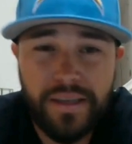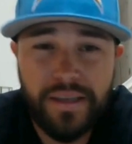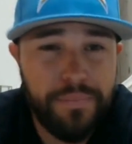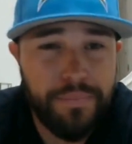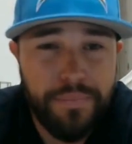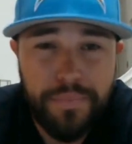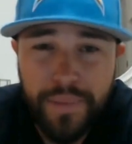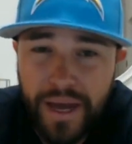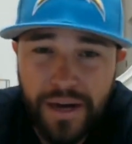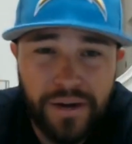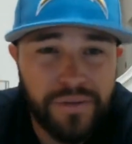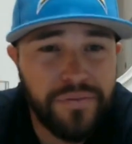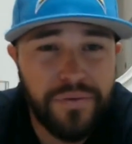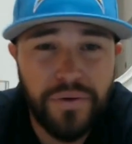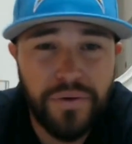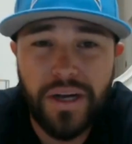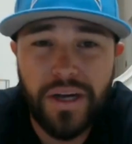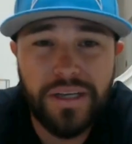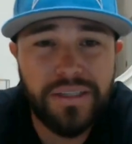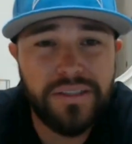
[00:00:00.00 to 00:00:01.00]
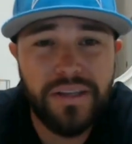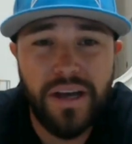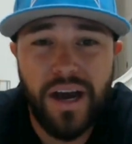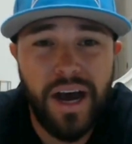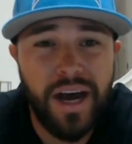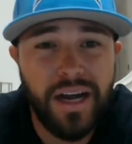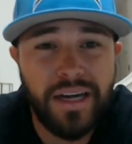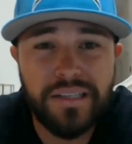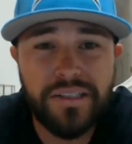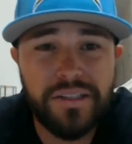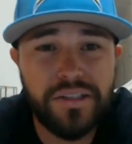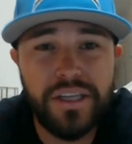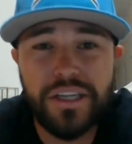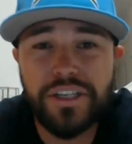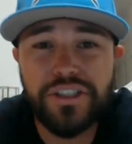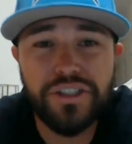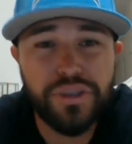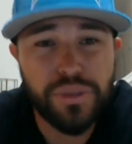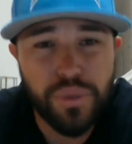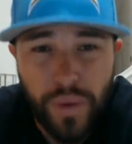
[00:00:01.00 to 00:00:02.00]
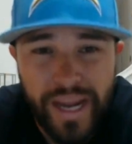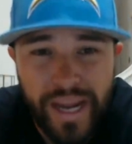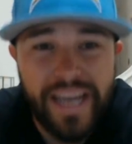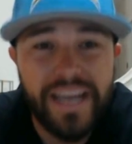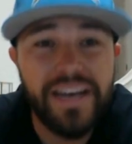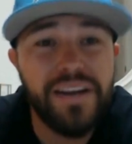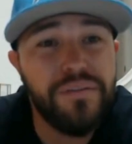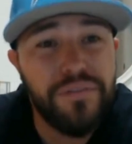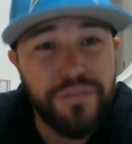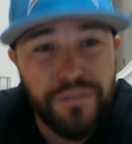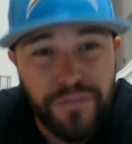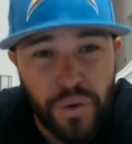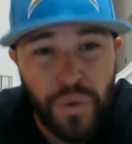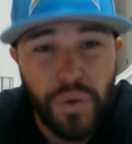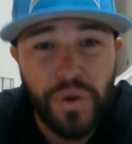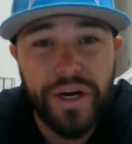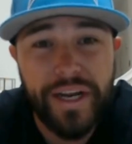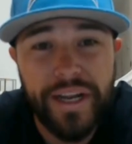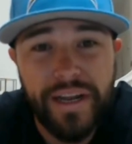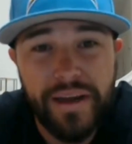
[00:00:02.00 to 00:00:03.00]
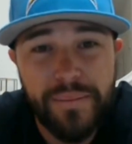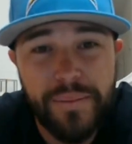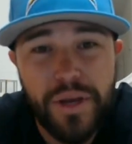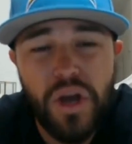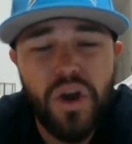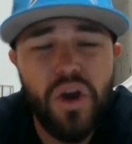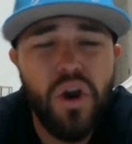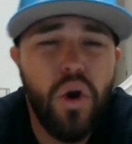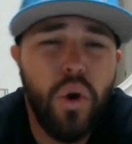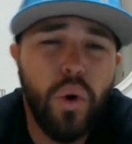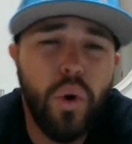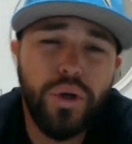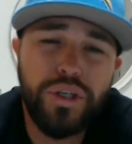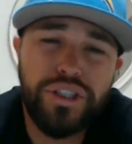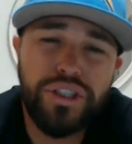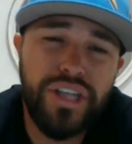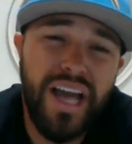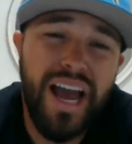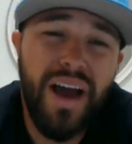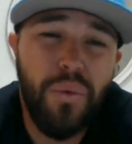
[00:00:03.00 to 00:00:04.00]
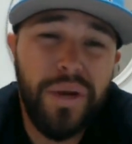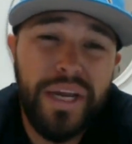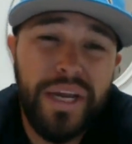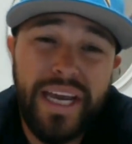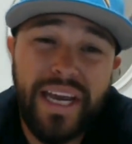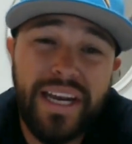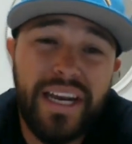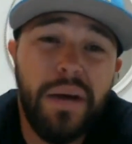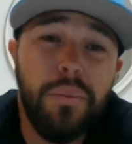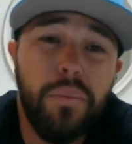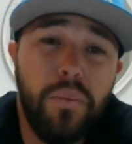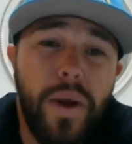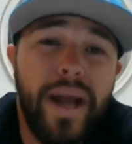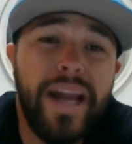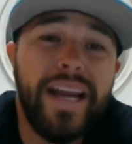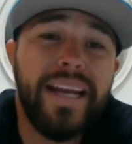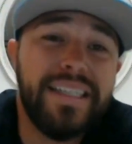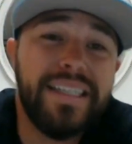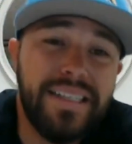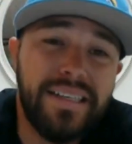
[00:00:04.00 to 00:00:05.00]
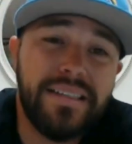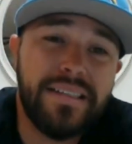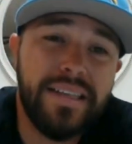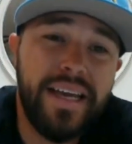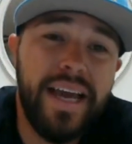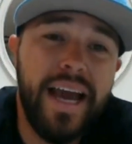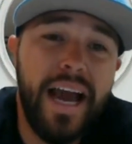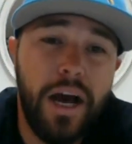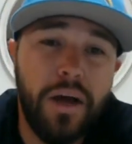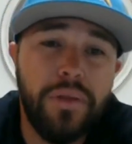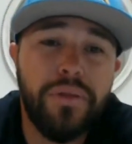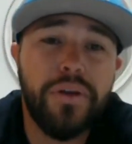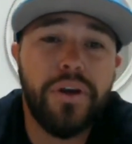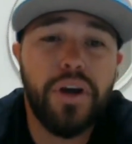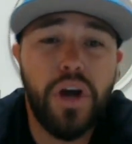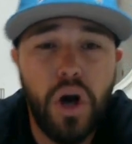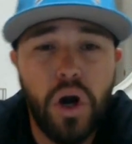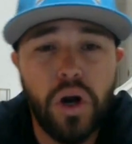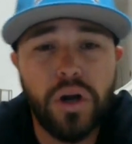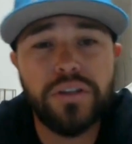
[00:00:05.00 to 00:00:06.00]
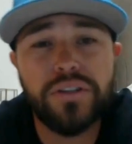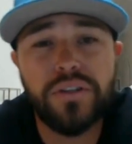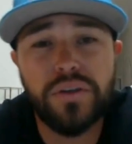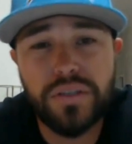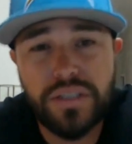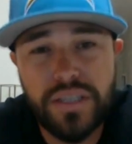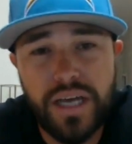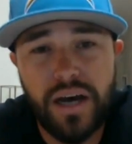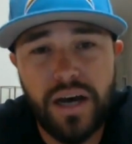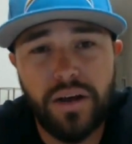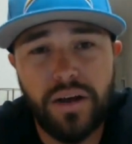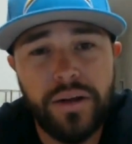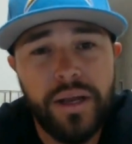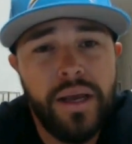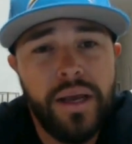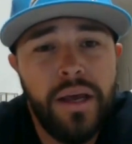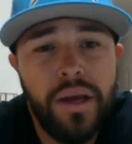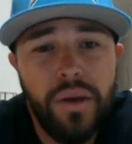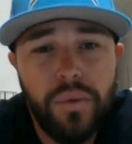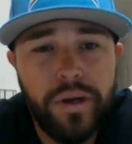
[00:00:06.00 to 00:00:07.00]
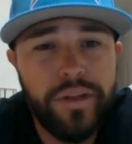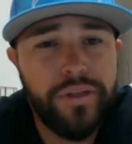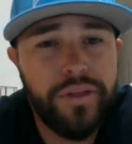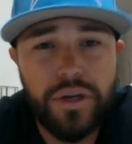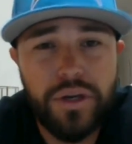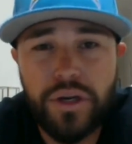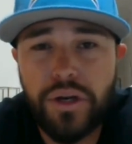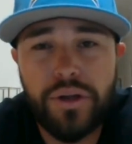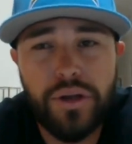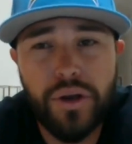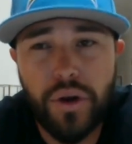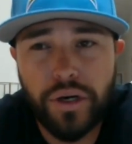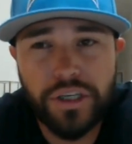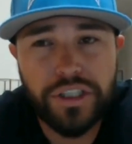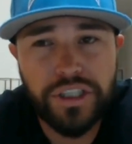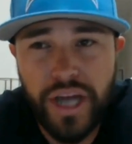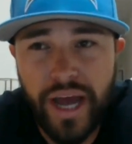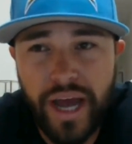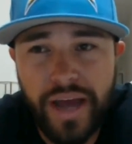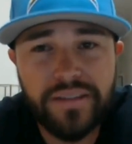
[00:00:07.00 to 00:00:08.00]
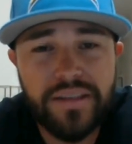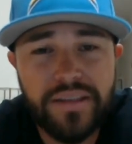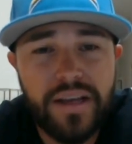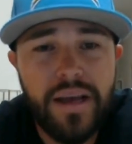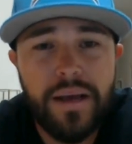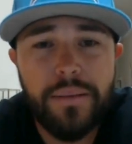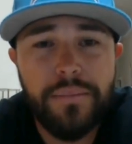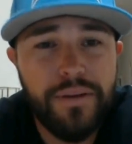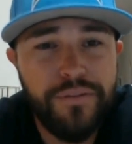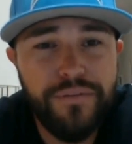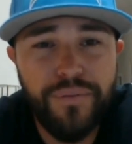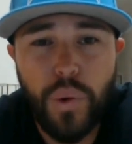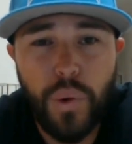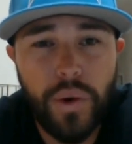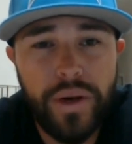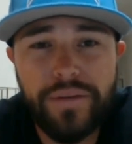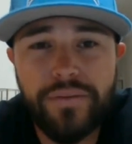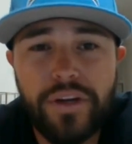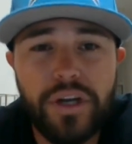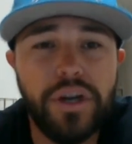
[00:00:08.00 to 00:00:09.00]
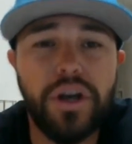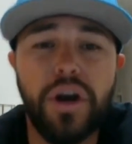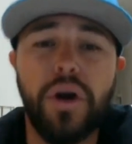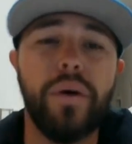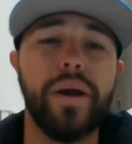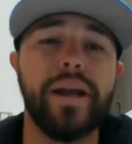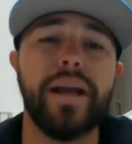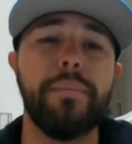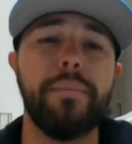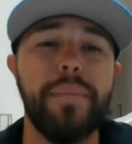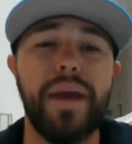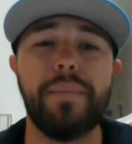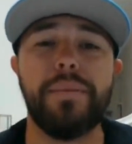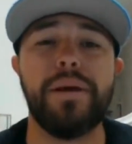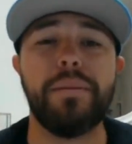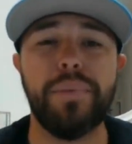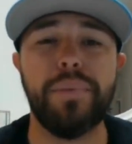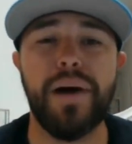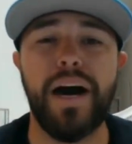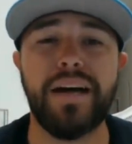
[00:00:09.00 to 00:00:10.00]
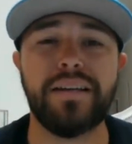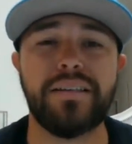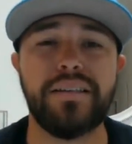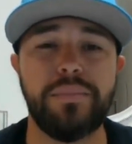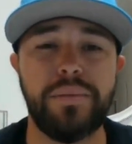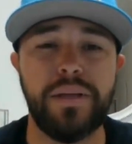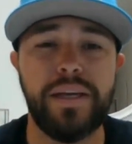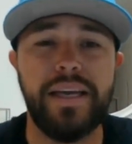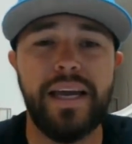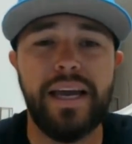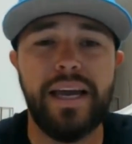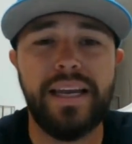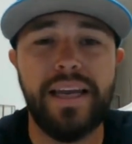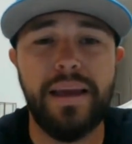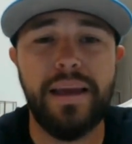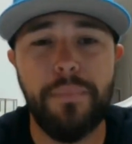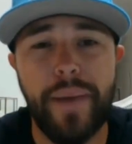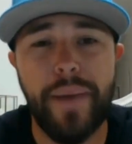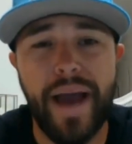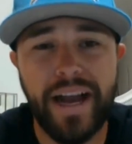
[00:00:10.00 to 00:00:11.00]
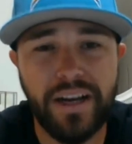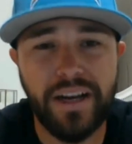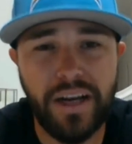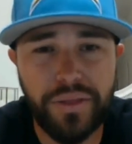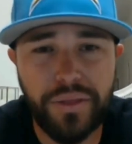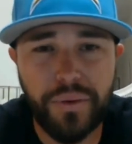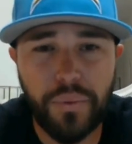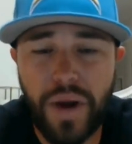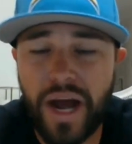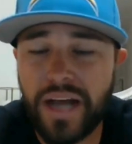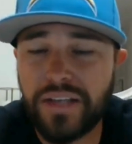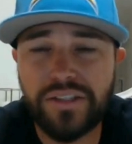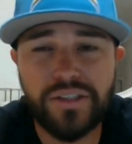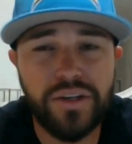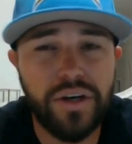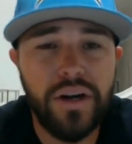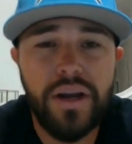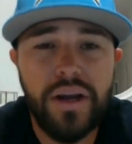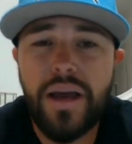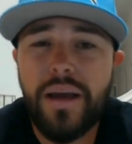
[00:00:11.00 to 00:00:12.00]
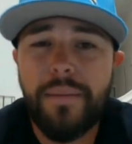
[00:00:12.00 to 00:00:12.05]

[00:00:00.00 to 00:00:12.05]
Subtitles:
it better for us to honestly trade for him, or shall we end up waiting to see how the cards are dealt with the New York Jets before even going and maybe possibly getting him back on the roster?